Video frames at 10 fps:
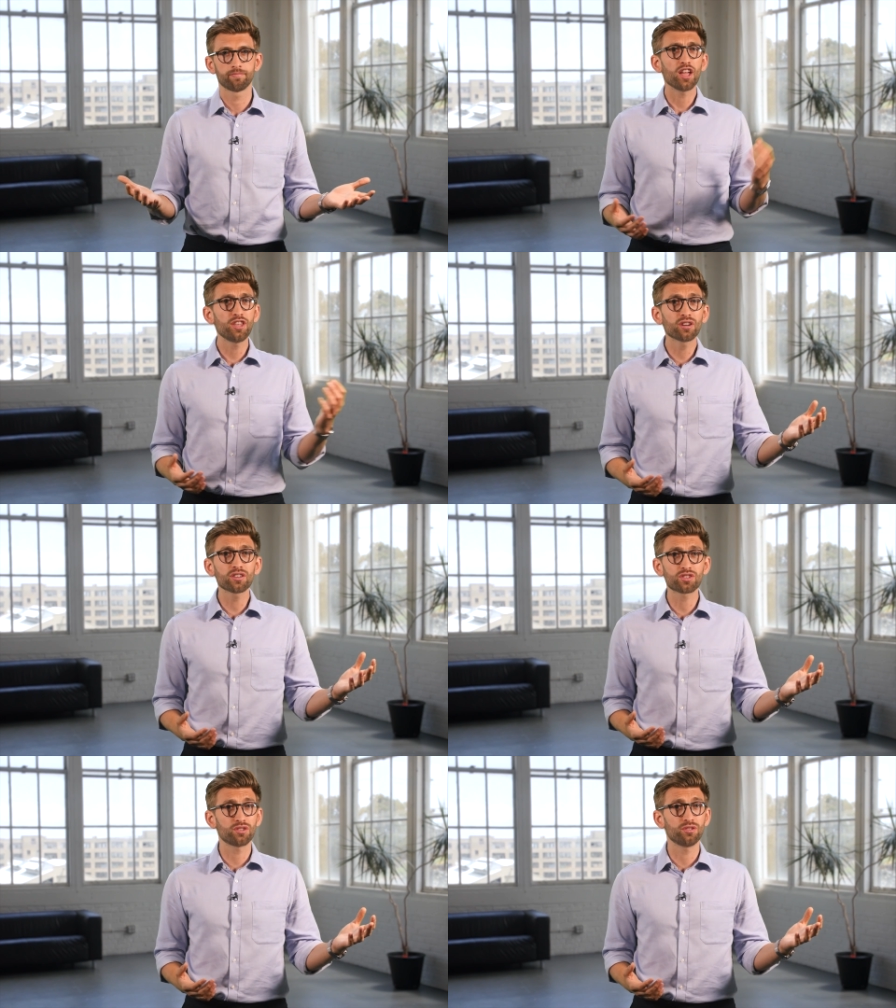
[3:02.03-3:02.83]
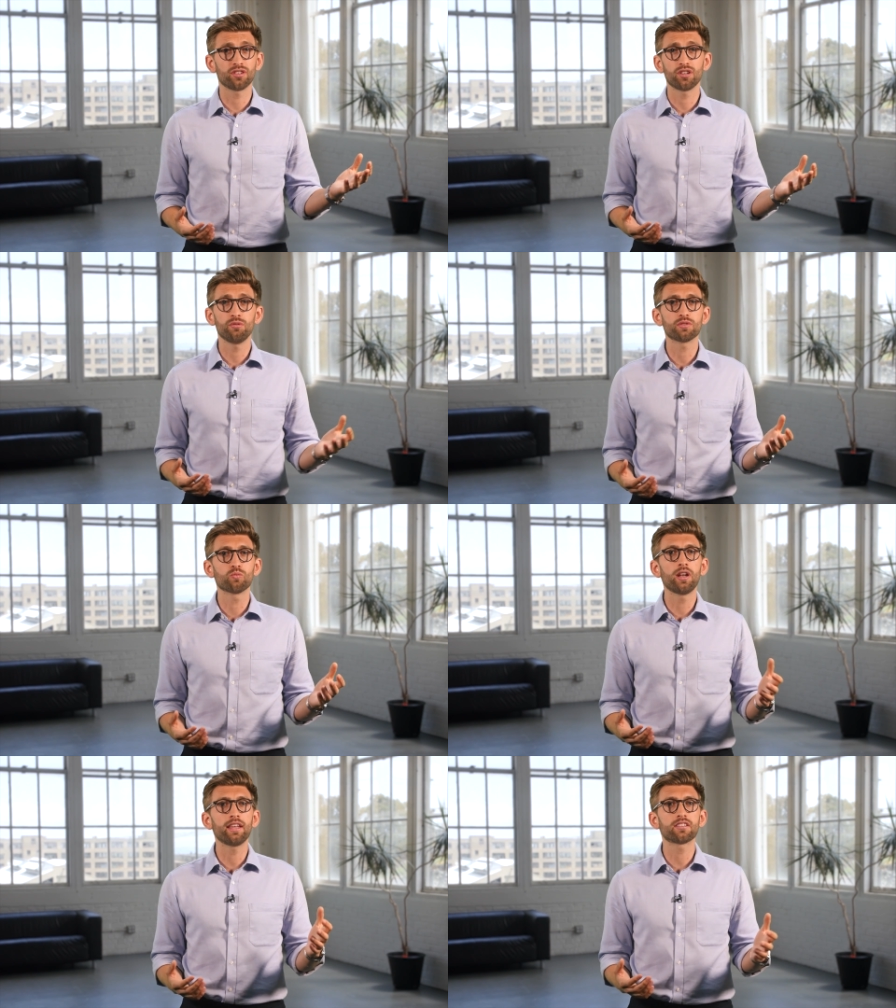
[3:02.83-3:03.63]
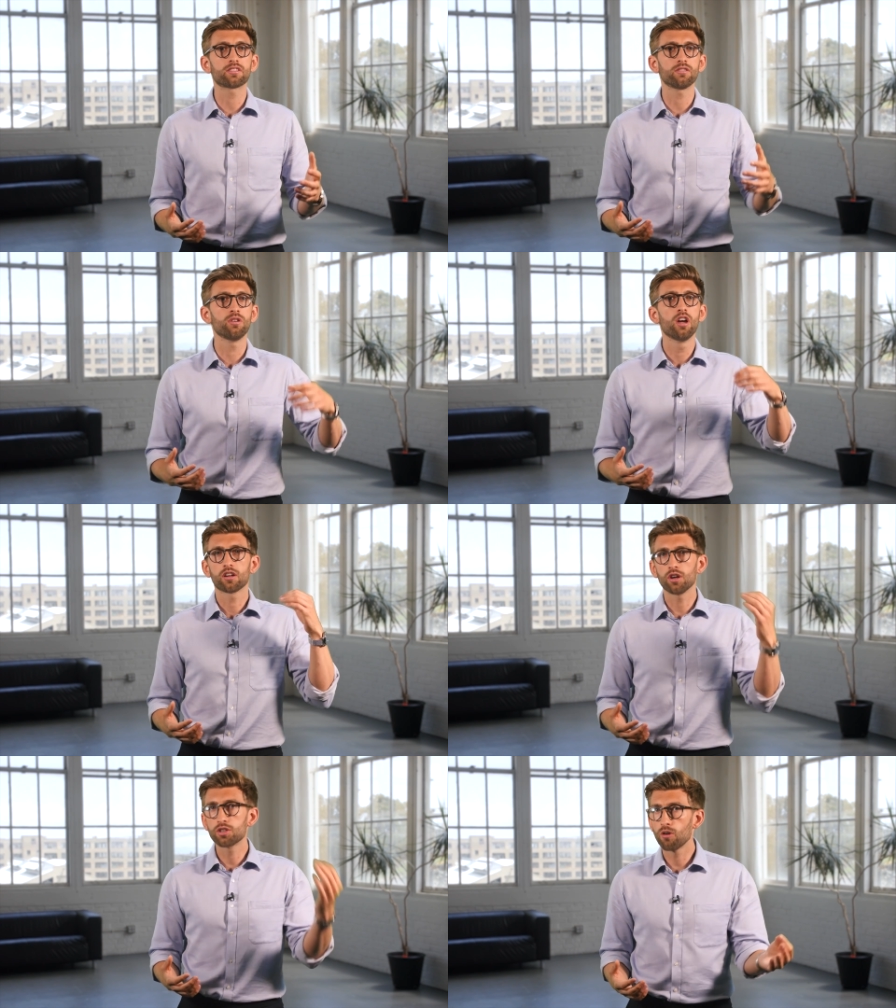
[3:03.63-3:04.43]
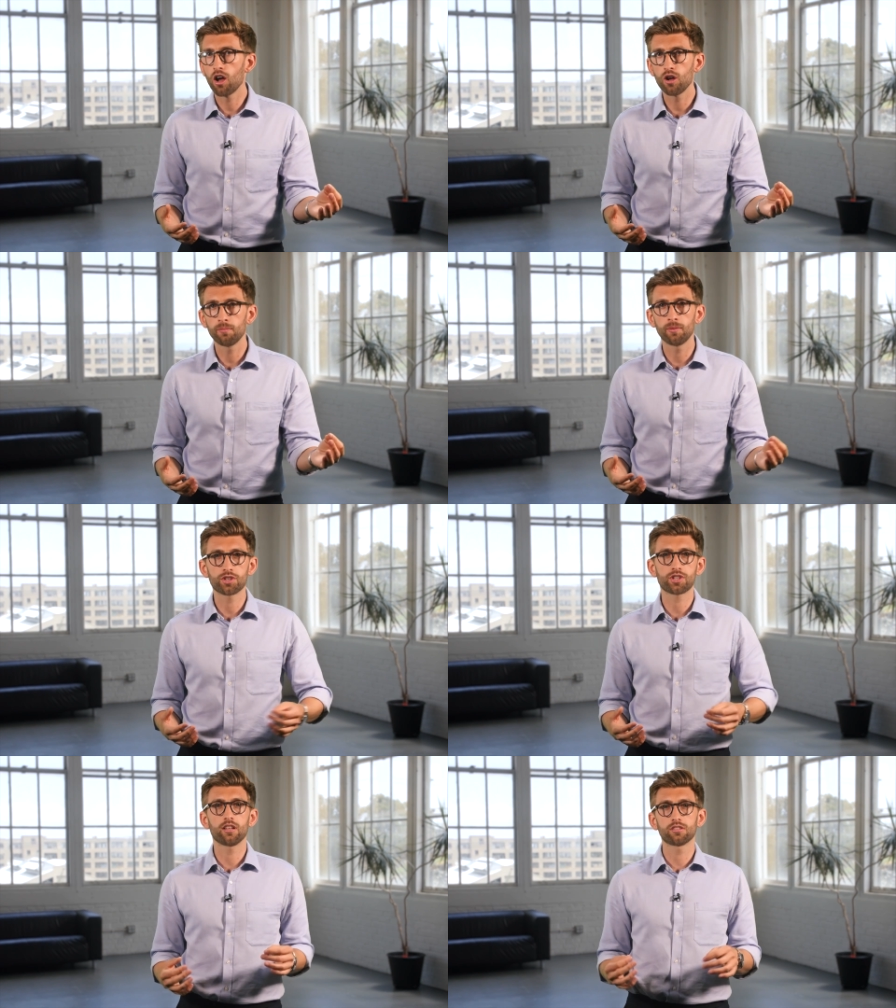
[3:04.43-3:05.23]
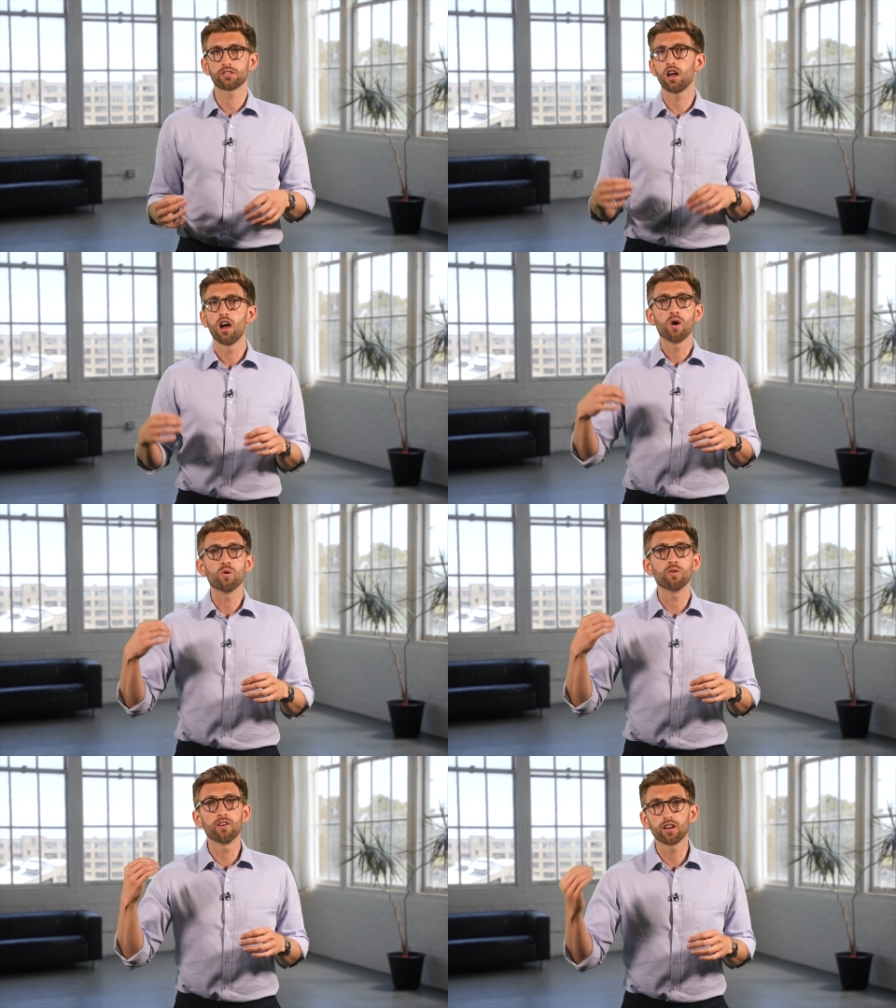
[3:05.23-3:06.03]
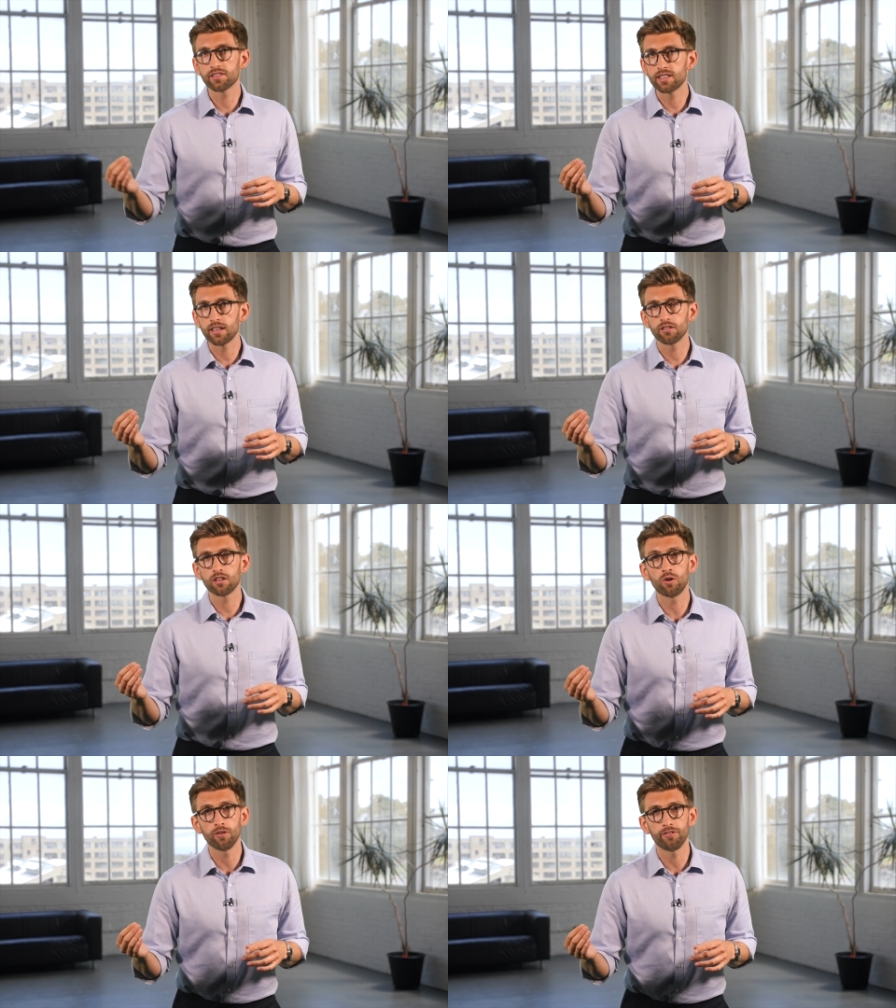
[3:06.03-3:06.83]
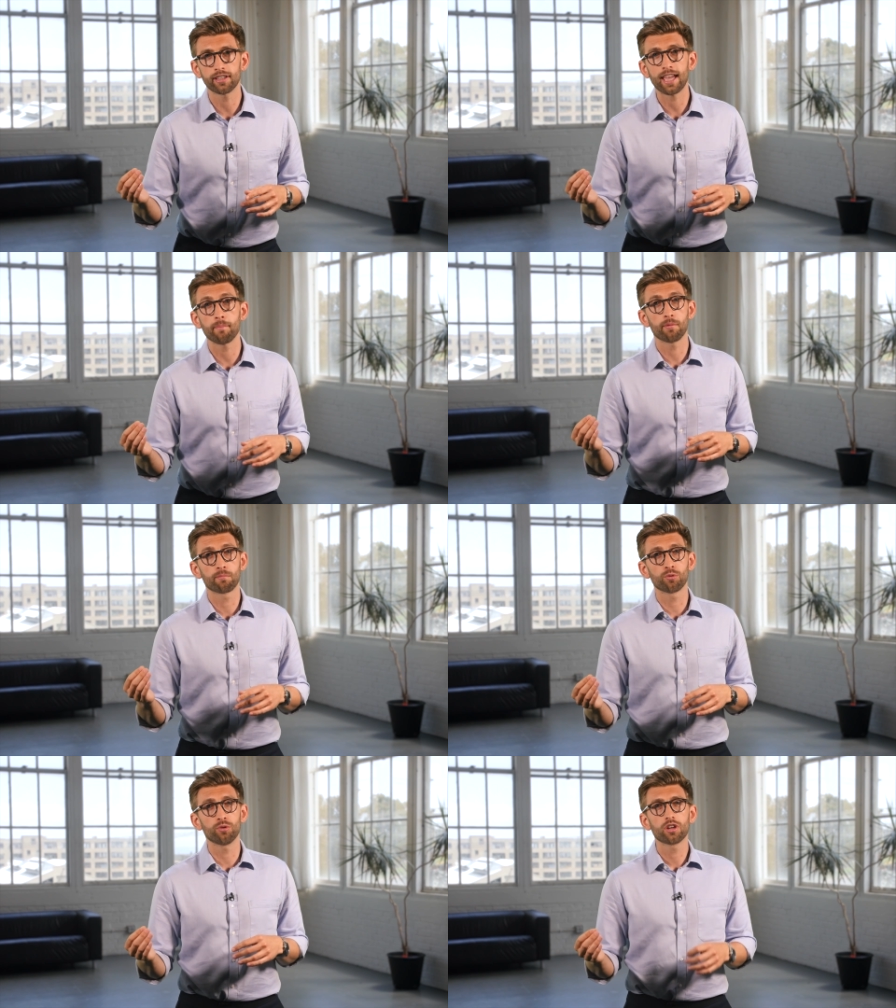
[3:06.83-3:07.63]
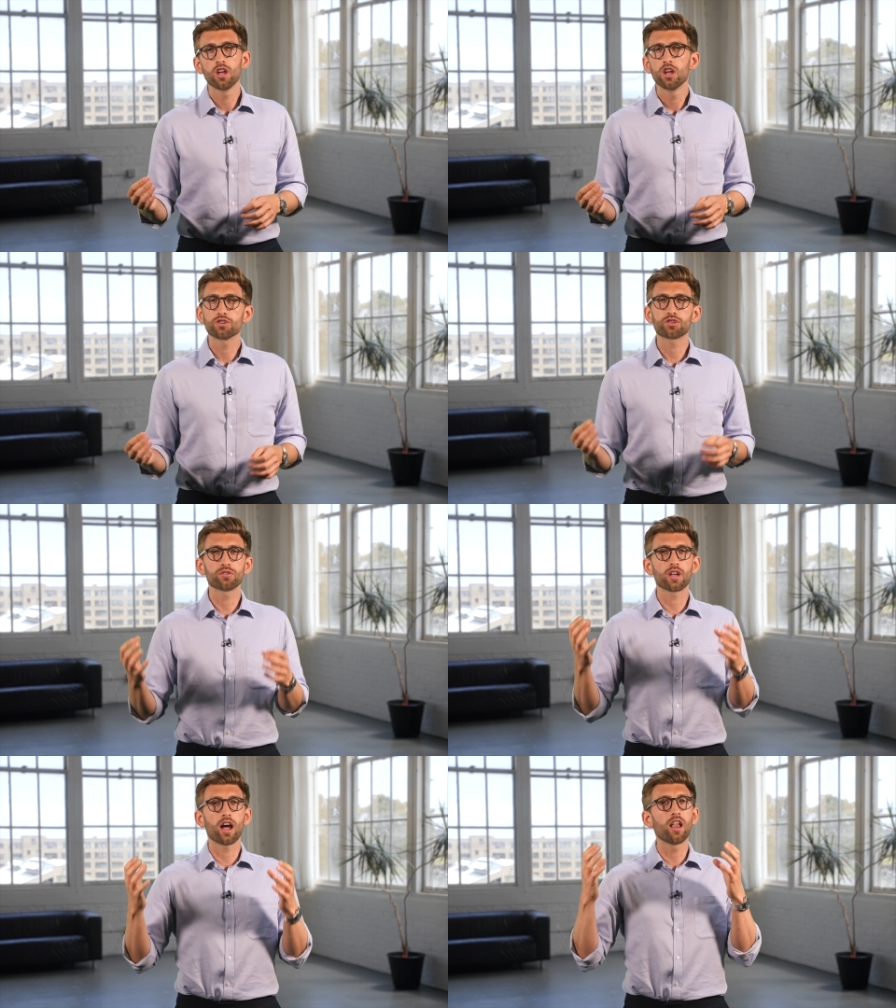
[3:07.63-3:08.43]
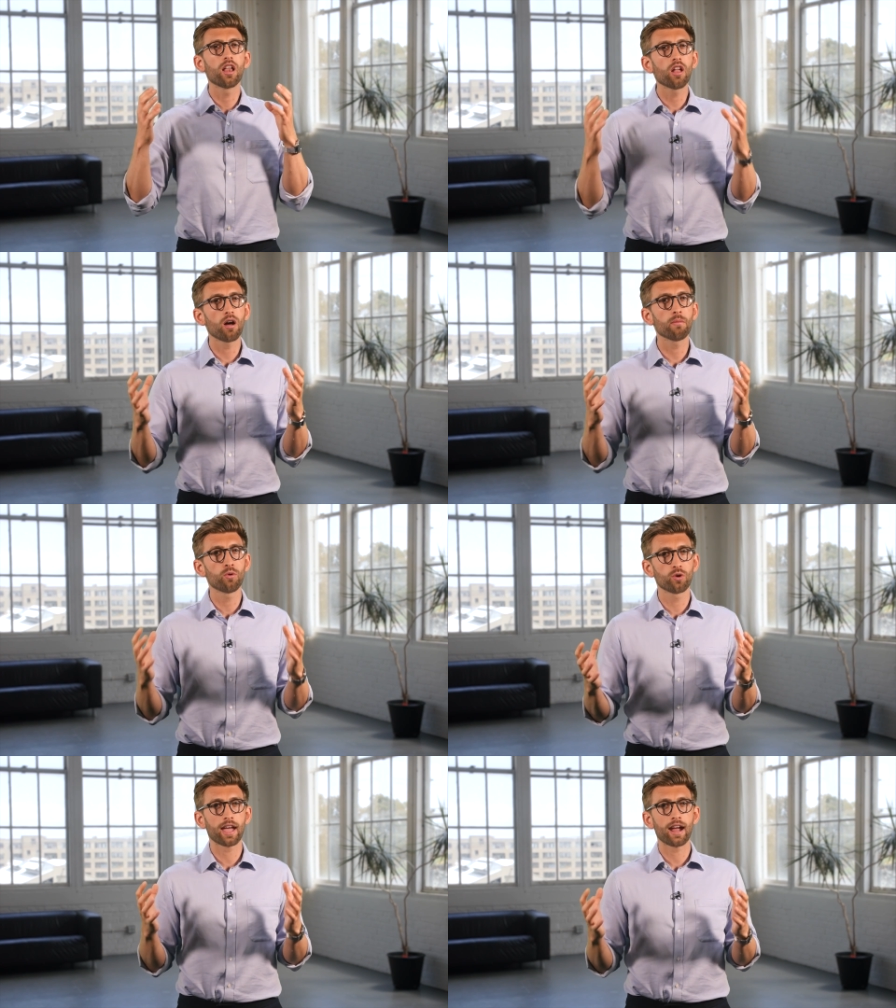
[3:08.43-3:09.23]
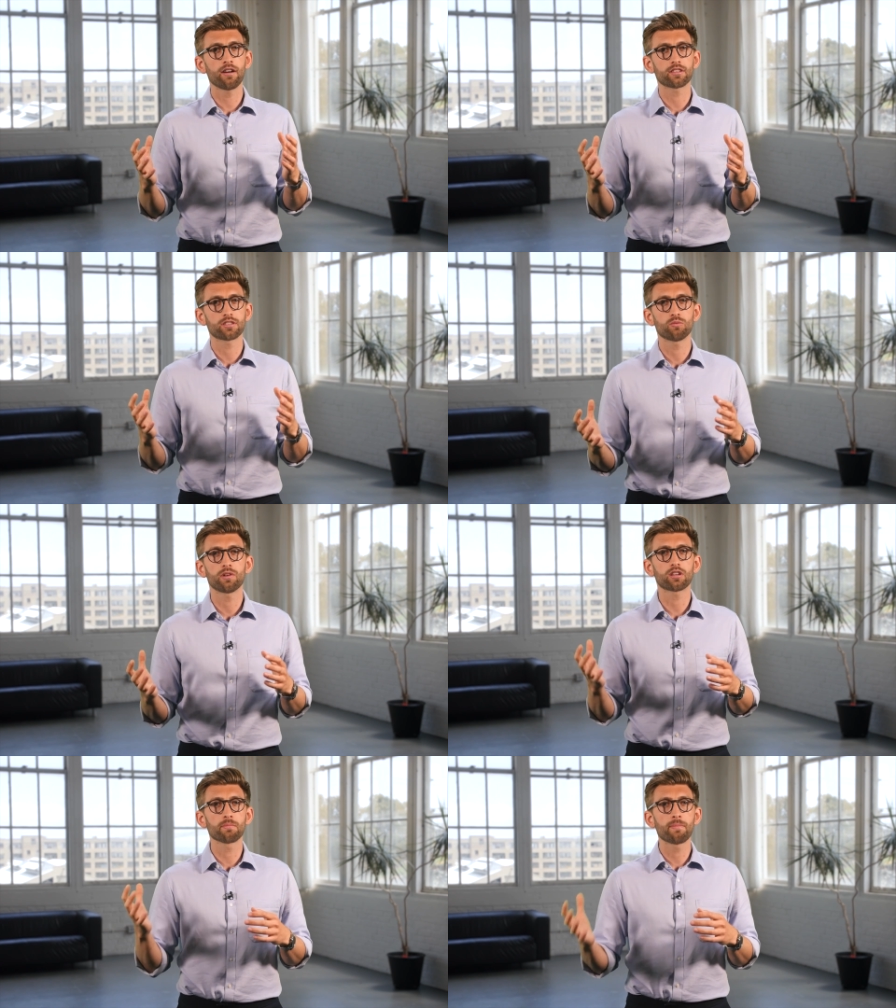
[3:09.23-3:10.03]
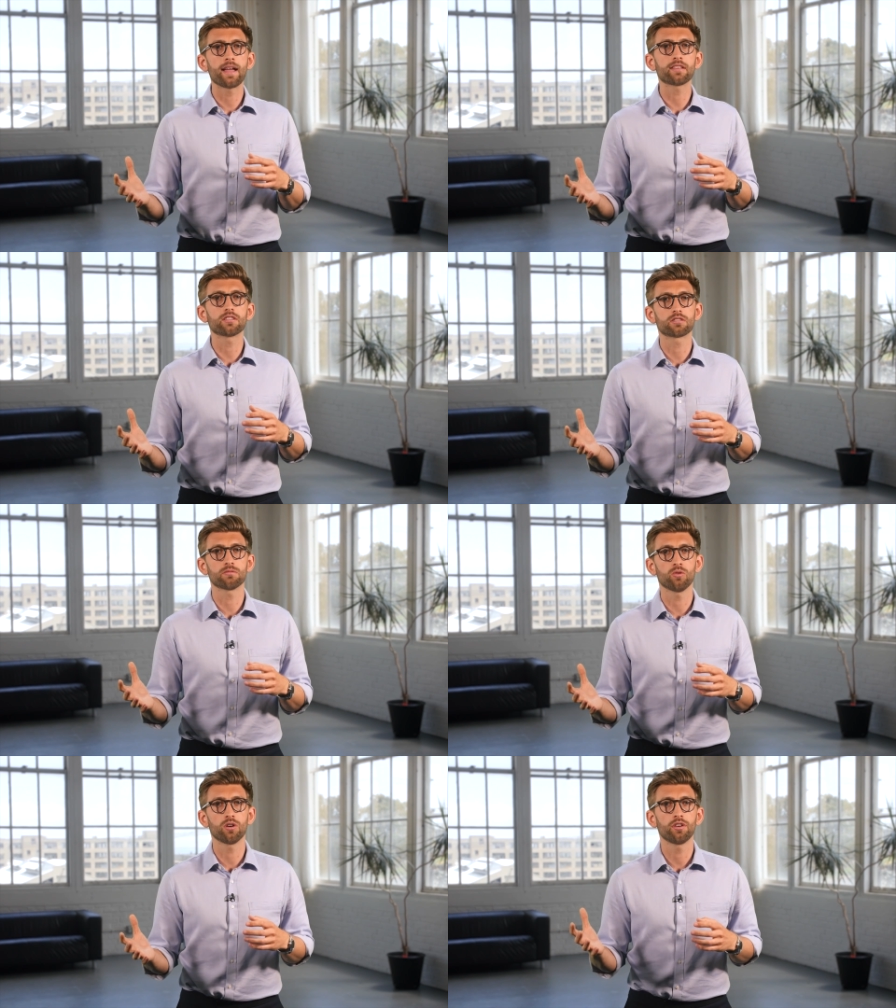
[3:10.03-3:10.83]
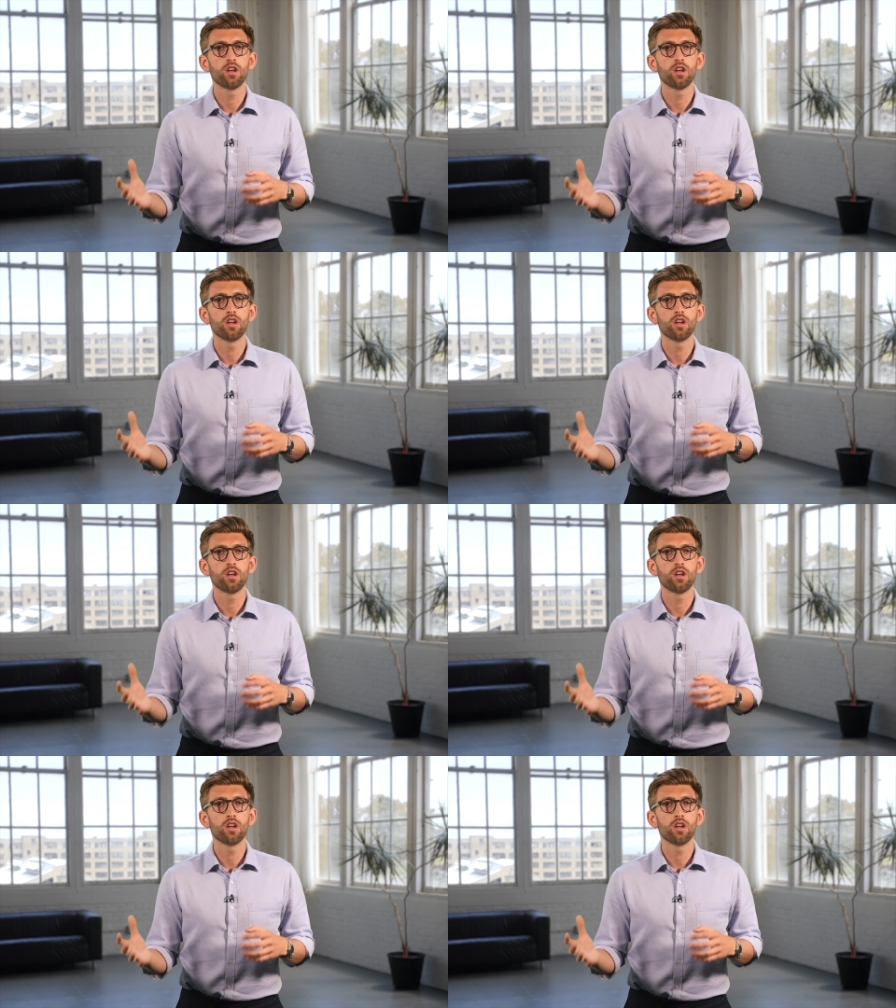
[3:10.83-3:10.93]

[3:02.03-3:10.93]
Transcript: A young student who is willing to go to a homeless shelter or volunteer at an orphan camp abroad shows a lot more character when compared to someone